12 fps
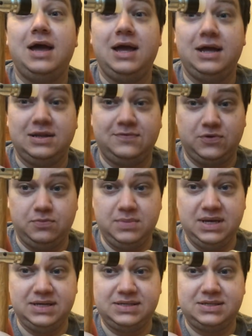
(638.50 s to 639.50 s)
and if you
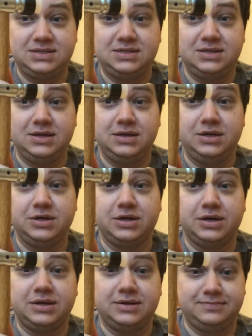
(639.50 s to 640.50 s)
miss, you're
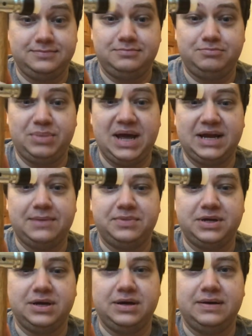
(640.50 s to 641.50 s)
gonna bang up the
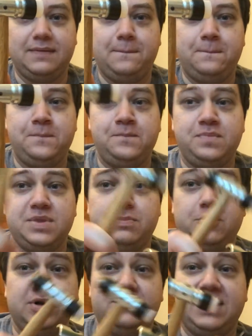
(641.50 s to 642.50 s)
gun. The
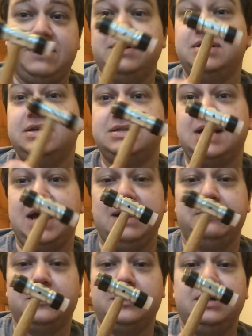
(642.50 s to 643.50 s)
point of having this
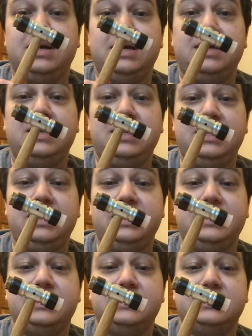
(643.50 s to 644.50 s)
hammer
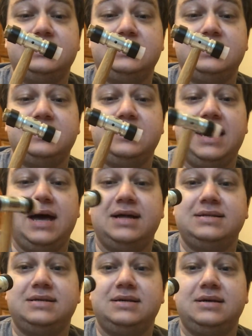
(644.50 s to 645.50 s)
is
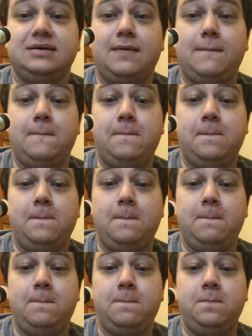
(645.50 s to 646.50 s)
that
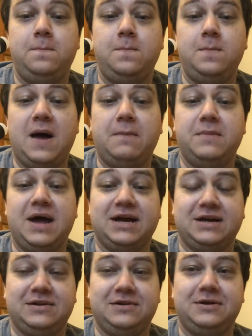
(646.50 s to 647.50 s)
I'm
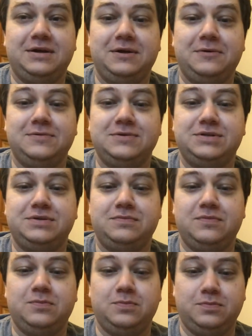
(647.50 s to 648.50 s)
not gonna
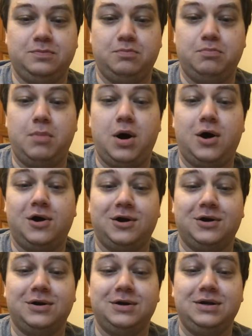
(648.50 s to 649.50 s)

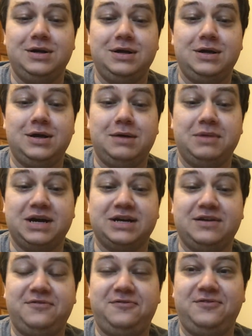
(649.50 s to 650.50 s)
mar, I'm not
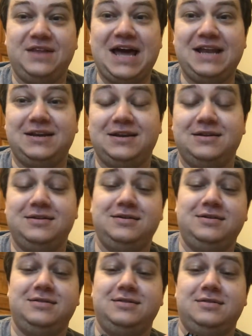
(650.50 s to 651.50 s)
gonna flatten
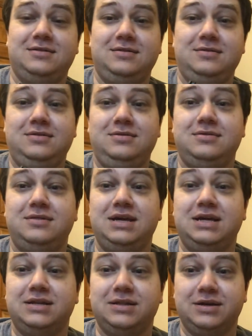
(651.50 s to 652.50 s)
the
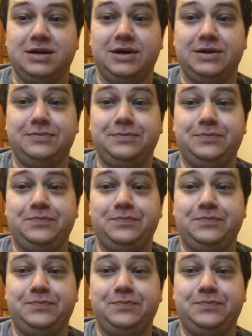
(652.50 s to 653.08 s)
end of the gun.